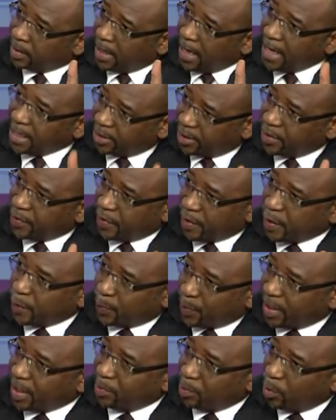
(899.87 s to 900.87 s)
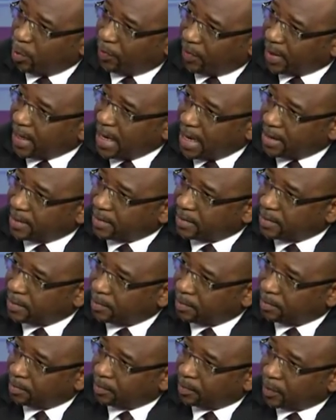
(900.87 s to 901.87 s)
NGC is paying more for gas.
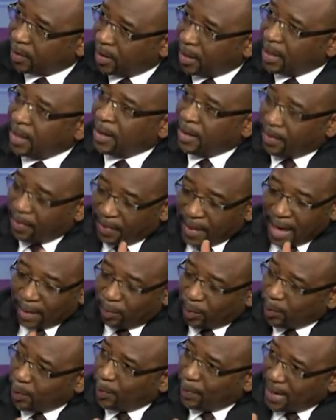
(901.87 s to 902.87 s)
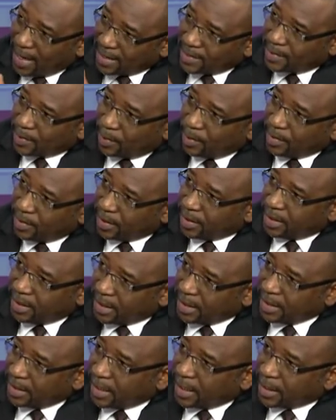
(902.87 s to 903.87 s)
That will be passed on to
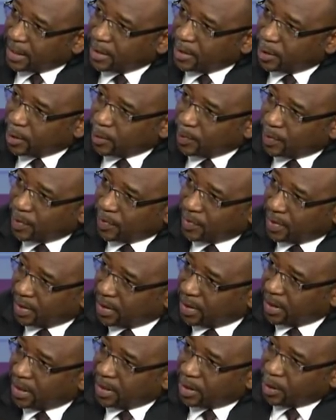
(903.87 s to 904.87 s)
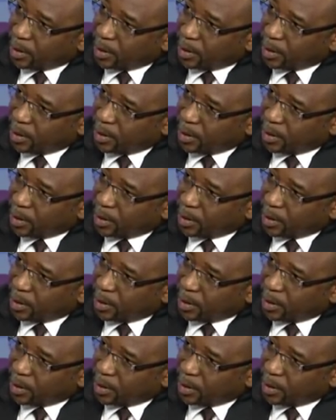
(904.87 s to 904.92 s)
T&TEC in terms of the